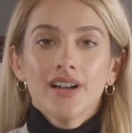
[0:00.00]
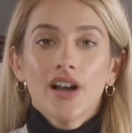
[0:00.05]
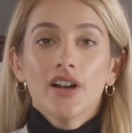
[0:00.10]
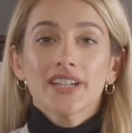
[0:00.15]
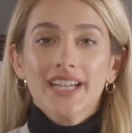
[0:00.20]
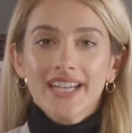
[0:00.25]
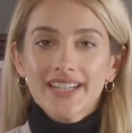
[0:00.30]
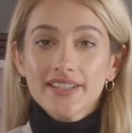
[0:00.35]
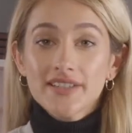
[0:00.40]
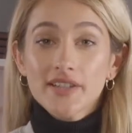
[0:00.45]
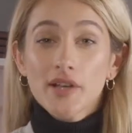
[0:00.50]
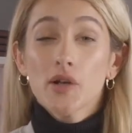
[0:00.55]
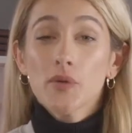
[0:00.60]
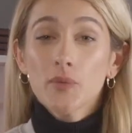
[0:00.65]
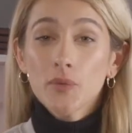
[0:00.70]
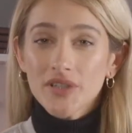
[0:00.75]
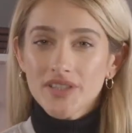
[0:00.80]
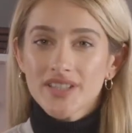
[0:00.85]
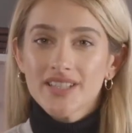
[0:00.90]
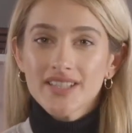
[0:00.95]
Okay, so
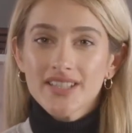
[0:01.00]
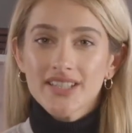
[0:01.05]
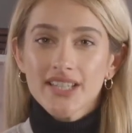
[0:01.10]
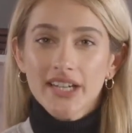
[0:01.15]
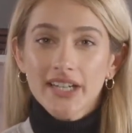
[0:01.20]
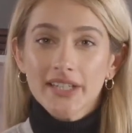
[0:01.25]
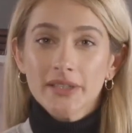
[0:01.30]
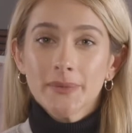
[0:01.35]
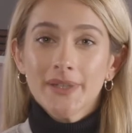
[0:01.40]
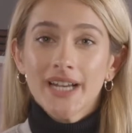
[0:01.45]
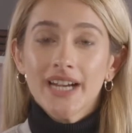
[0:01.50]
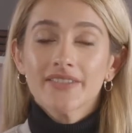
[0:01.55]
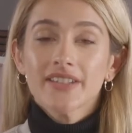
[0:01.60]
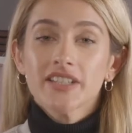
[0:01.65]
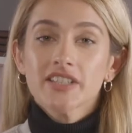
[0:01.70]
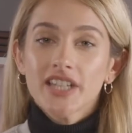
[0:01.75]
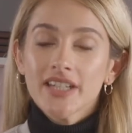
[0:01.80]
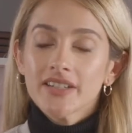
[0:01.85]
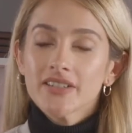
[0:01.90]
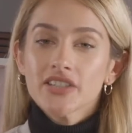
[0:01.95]
what's inside? We have the
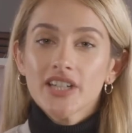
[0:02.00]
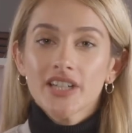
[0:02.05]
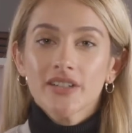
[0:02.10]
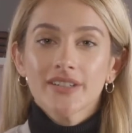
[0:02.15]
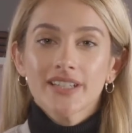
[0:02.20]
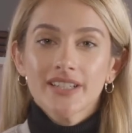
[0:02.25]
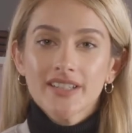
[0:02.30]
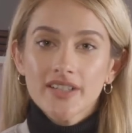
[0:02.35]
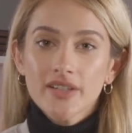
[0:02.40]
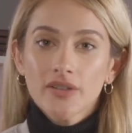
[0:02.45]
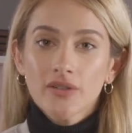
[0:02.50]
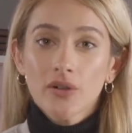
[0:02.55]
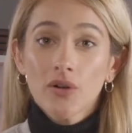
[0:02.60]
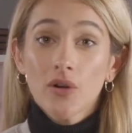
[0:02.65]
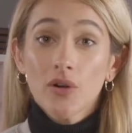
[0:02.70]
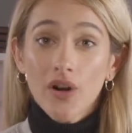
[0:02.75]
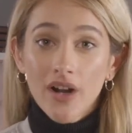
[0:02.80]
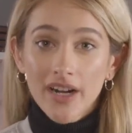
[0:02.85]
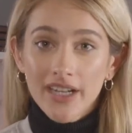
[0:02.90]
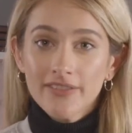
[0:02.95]
10th gen Intel
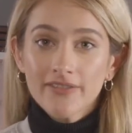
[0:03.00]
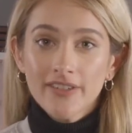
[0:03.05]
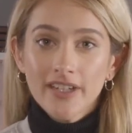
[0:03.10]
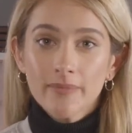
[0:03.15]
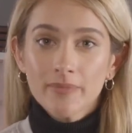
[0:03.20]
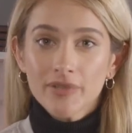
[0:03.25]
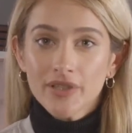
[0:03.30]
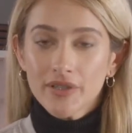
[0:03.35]
Core i5